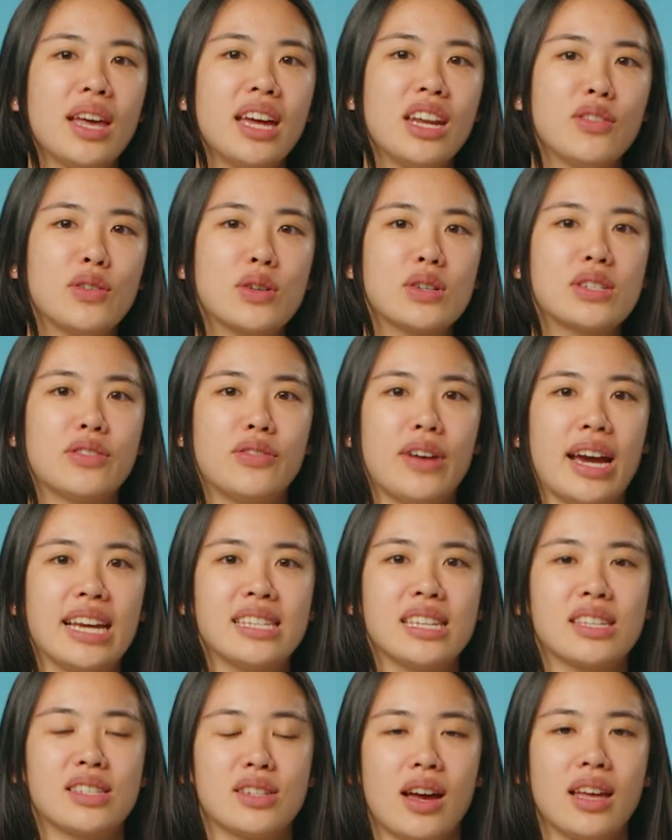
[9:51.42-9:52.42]
that if your device
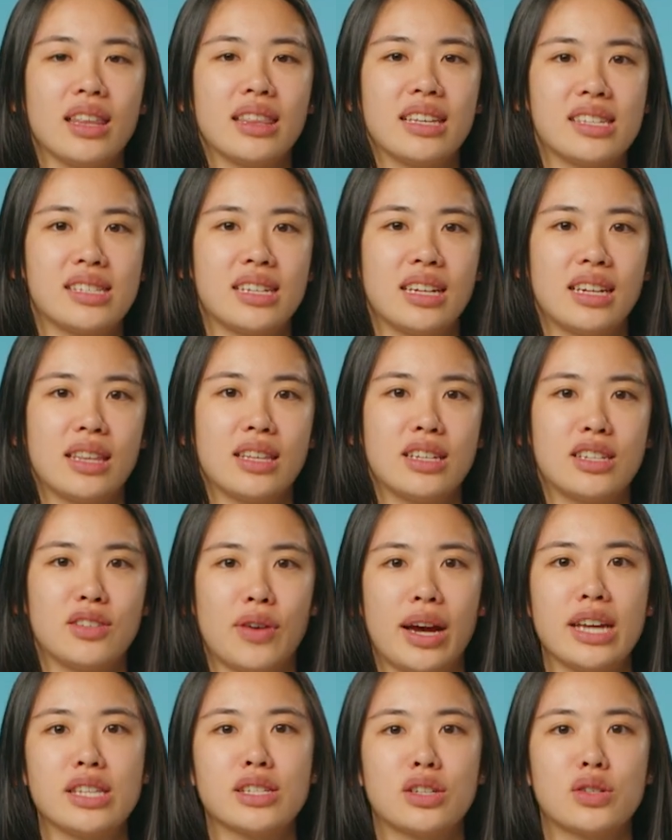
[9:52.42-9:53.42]
is not listed in the
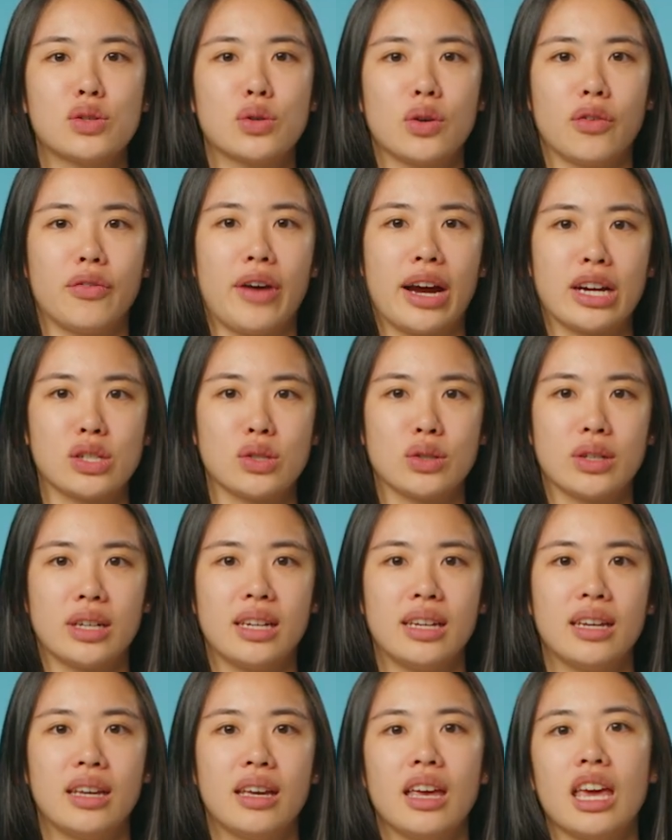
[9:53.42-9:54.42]
device control factory,
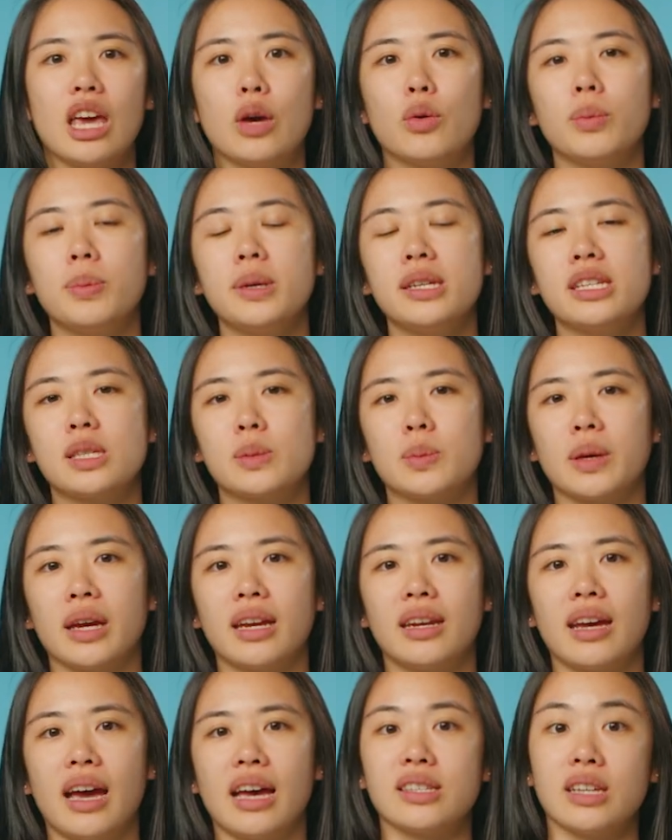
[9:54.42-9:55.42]
it will be
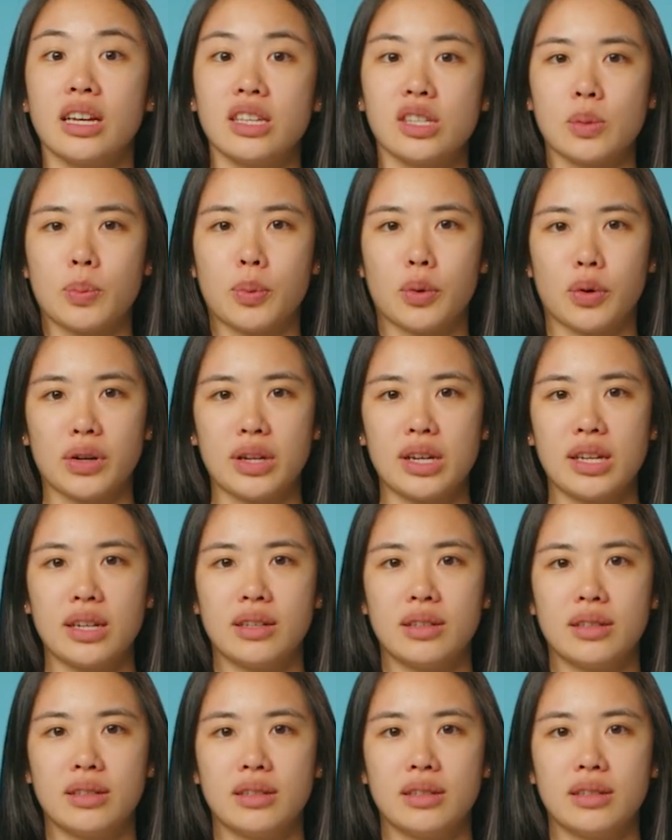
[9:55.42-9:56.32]
displayed as unsupported.